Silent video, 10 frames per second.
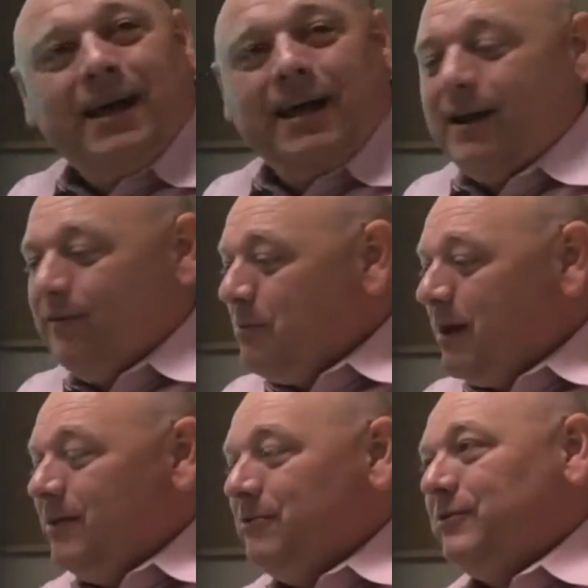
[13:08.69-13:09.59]
And
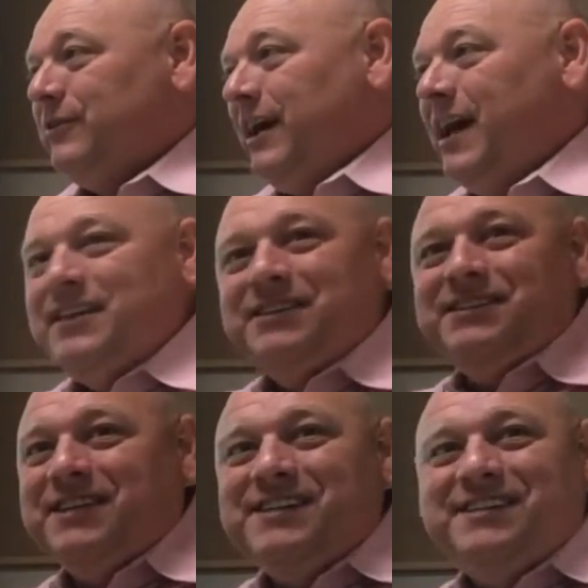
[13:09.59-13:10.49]
everybody was like, hey, this
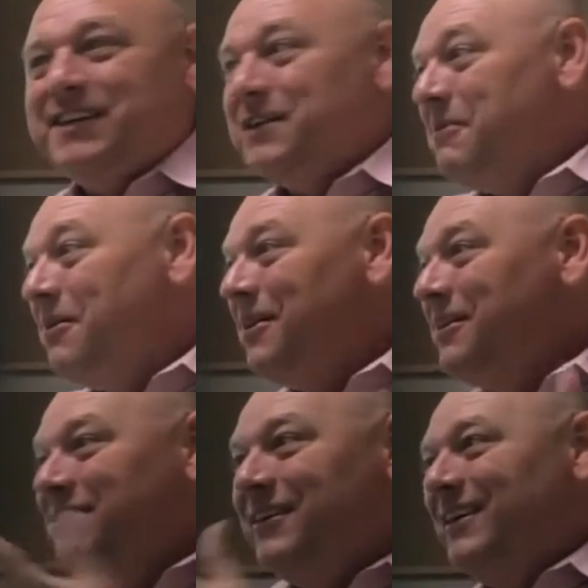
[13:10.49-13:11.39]
is easy. Come
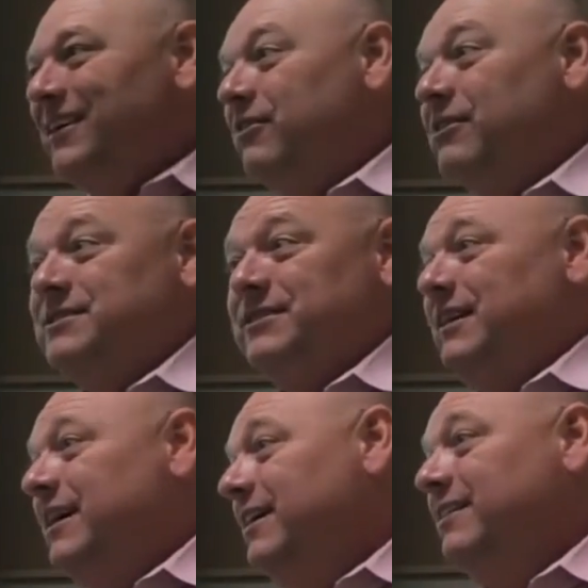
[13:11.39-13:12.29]
on. You, you know, because,
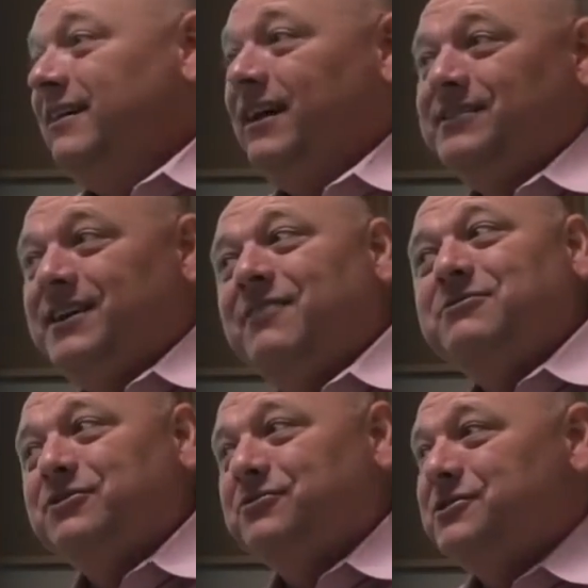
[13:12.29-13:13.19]
hey, I said I
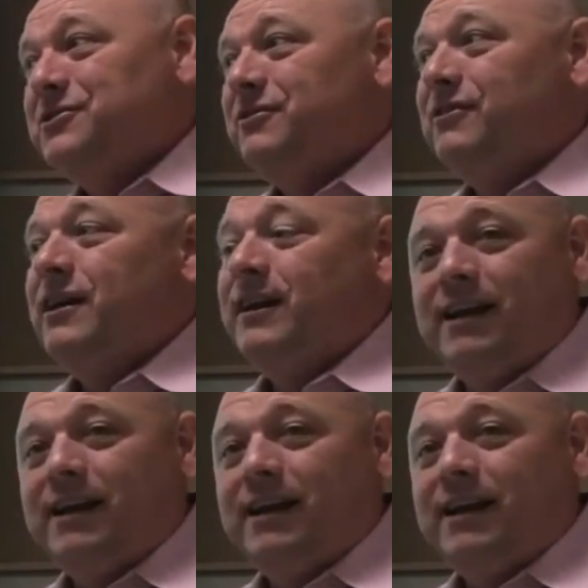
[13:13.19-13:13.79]
was a Christian, right?